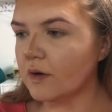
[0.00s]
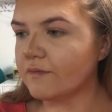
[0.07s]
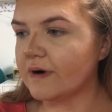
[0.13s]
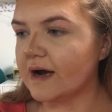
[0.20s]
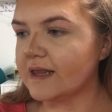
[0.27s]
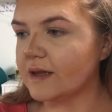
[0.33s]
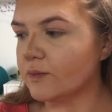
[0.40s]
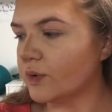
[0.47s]

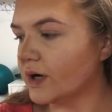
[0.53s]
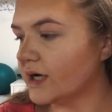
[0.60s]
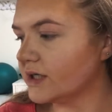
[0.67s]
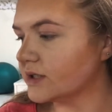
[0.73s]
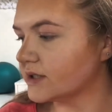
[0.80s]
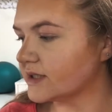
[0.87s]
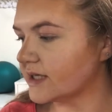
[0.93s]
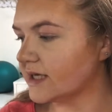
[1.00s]
Right, and then what he
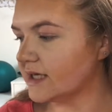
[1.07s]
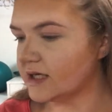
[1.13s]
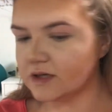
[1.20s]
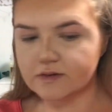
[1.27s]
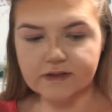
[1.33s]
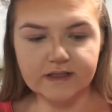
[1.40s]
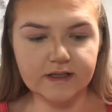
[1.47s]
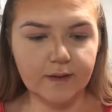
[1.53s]
does, he
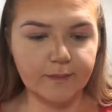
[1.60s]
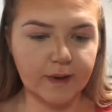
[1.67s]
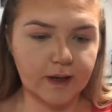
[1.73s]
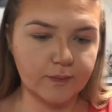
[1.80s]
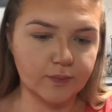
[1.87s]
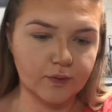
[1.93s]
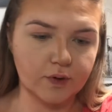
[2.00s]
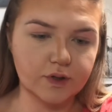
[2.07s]
uses a
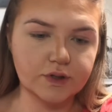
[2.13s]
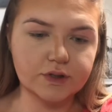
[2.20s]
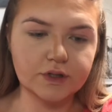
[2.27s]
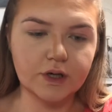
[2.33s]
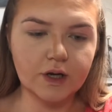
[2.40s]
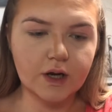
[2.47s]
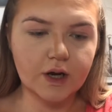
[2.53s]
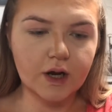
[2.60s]
big brush
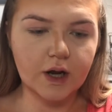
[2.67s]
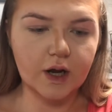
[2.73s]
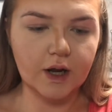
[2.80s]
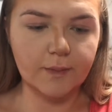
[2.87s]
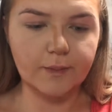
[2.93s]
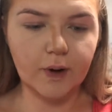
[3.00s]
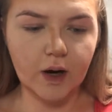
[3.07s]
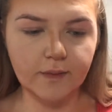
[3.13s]

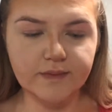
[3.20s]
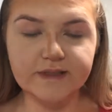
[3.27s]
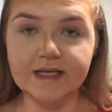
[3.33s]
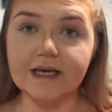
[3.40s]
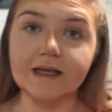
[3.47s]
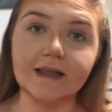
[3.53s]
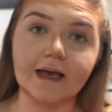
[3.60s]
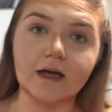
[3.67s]
and pops
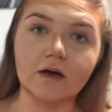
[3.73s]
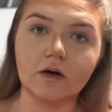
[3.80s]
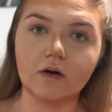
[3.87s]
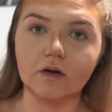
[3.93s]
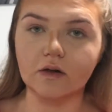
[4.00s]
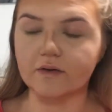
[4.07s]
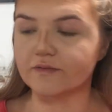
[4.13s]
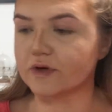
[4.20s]
it like
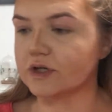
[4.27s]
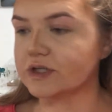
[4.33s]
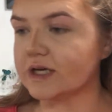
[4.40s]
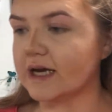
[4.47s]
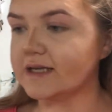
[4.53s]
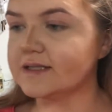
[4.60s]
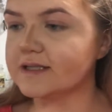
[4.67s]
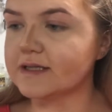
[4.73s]
all over her
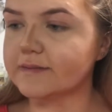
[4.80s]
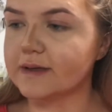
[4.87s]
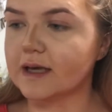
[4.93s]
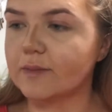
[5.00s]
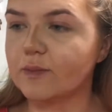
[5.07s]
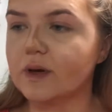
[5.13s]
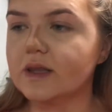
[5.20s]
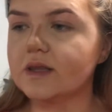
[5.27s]
chest to
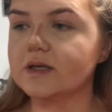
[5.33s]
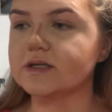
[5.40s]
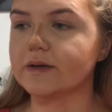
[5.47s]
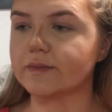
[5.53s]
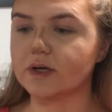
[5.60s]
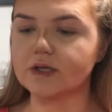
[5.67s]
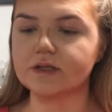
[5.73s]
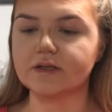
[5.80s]
begin with. So
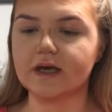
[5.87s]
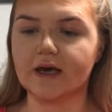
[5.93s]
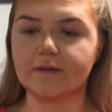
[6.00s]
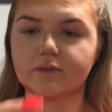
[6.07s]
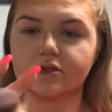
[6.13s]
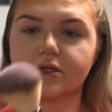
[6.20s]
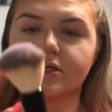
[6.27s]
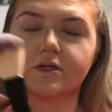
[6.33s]
I'm going to do that.
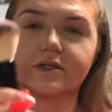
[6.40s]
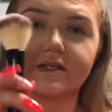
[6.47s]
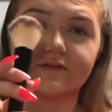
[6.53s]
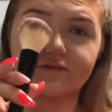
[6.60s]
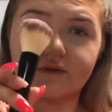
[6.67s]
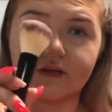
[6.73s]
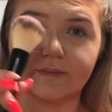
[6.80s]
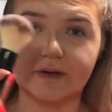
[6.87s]
I'm just going to use
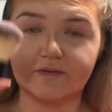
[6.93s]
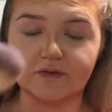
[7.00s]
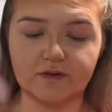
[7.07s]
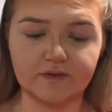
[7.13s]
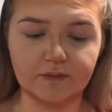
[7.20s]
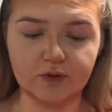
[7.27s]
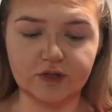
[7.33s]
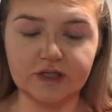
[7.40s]
this really big
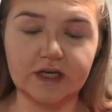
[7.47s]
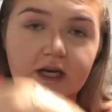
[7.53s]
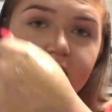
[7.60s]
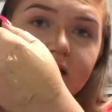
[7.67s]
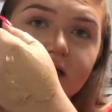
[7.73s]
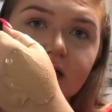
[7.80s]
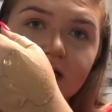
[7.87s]
fluffy brush here.